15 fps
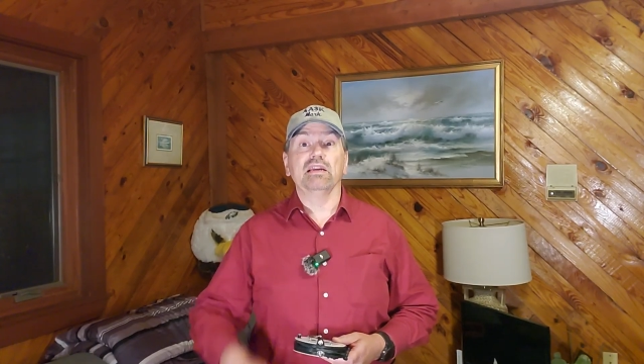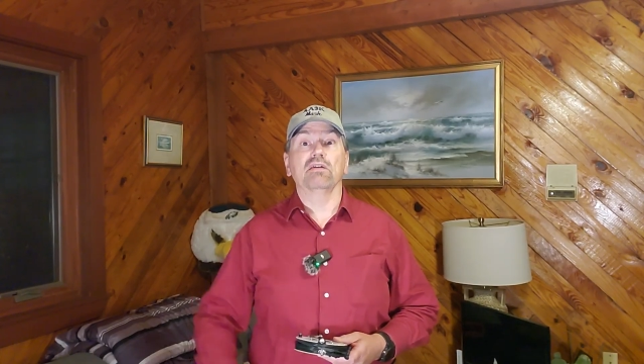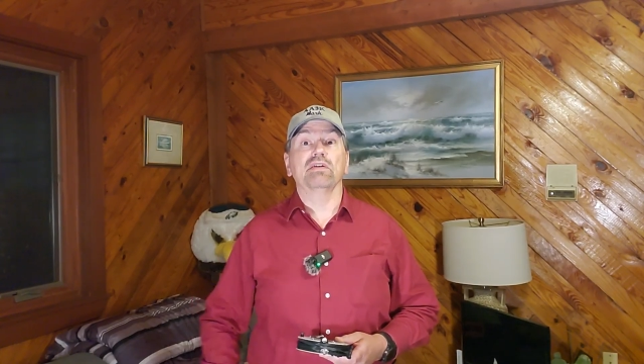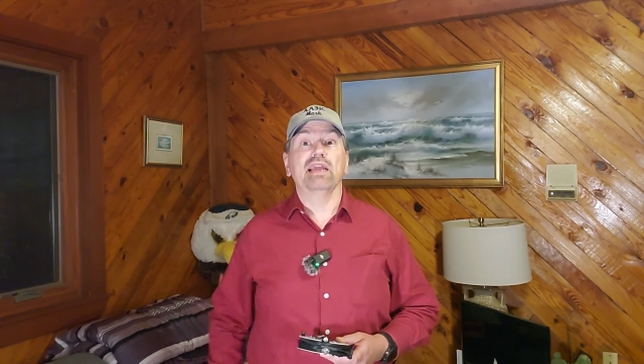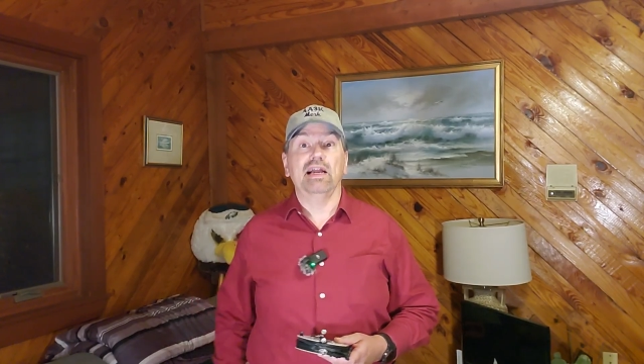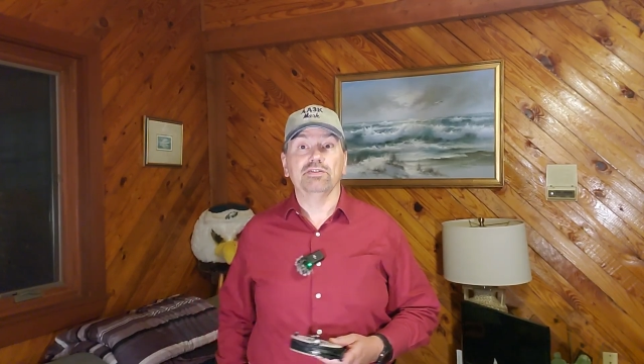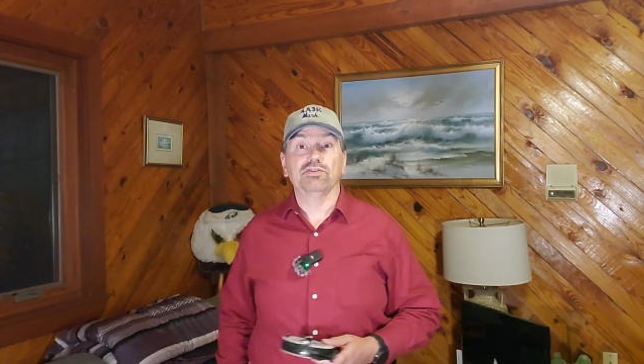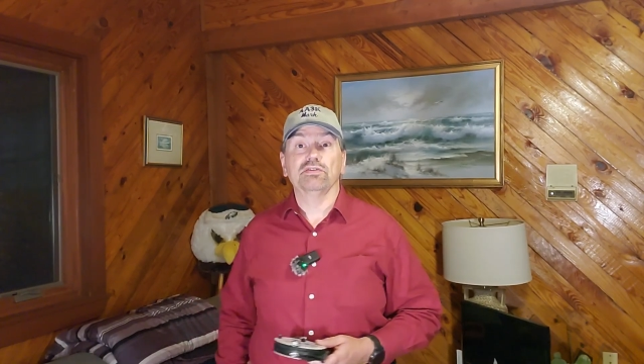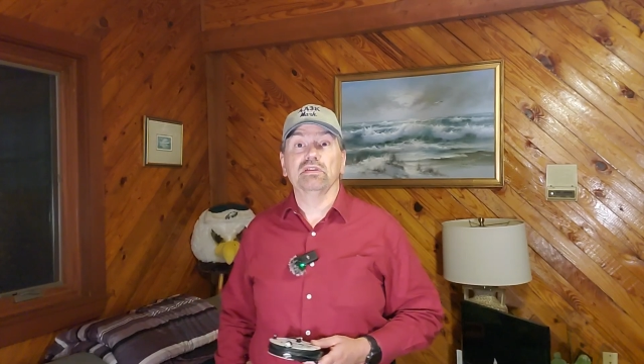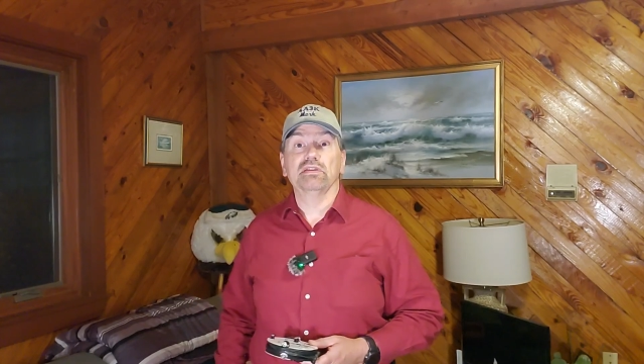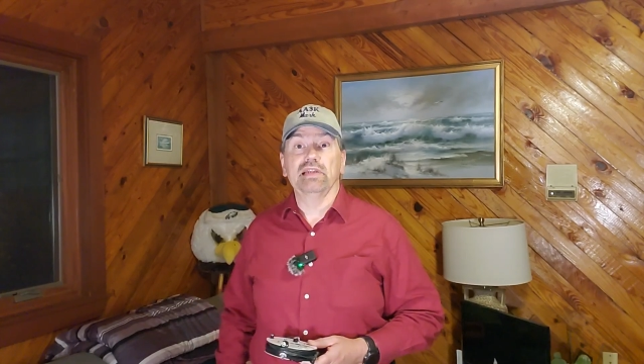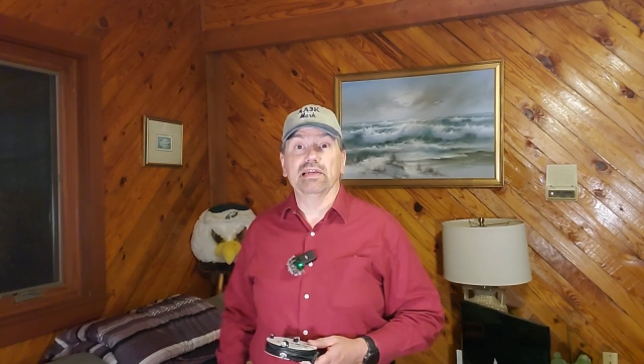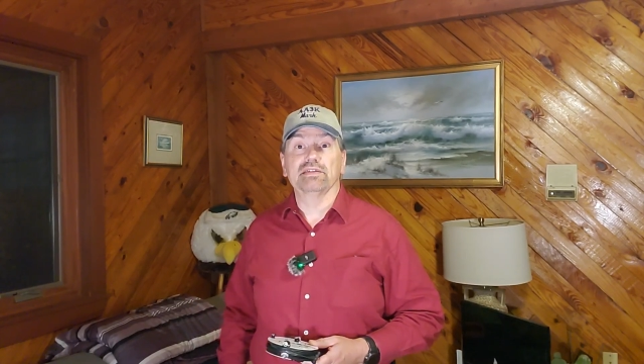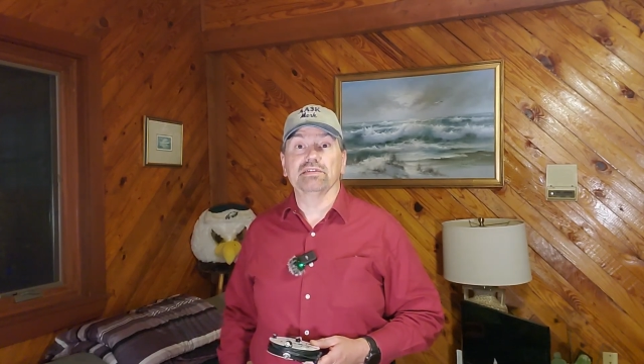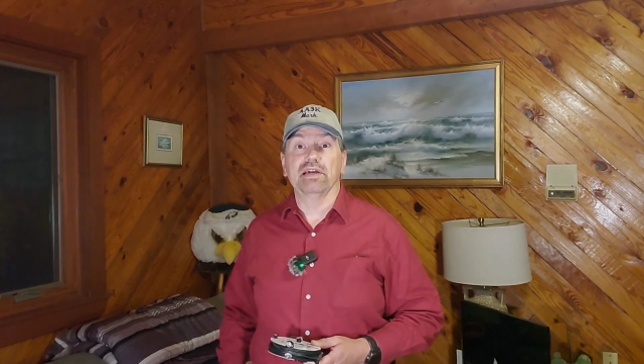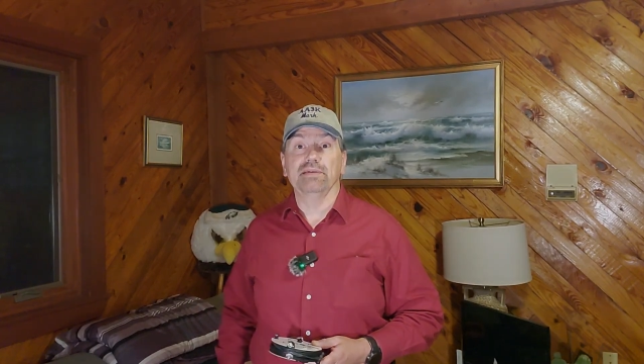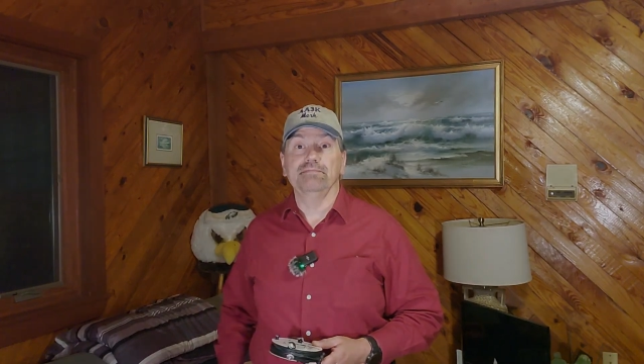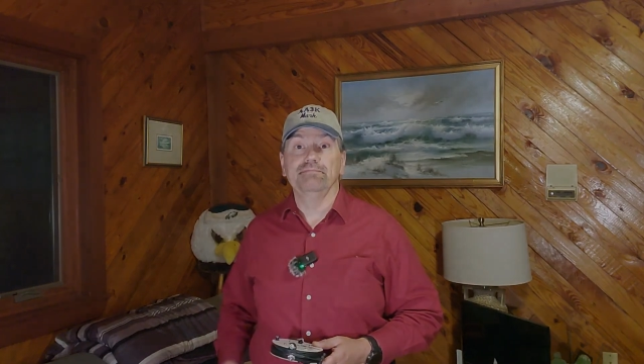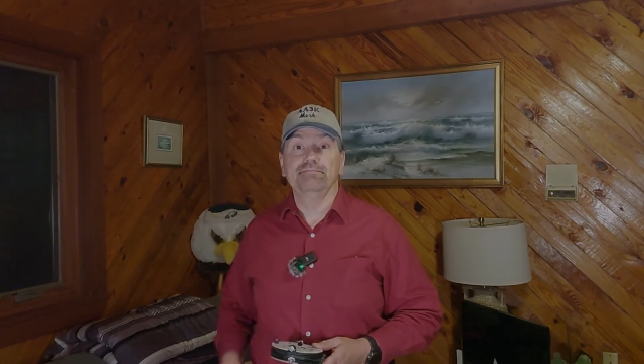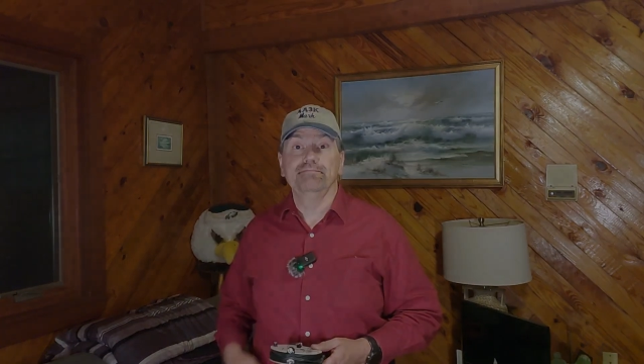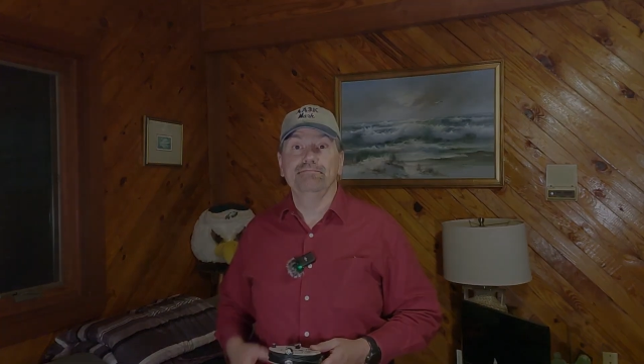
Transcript: and I'll catch you the next time.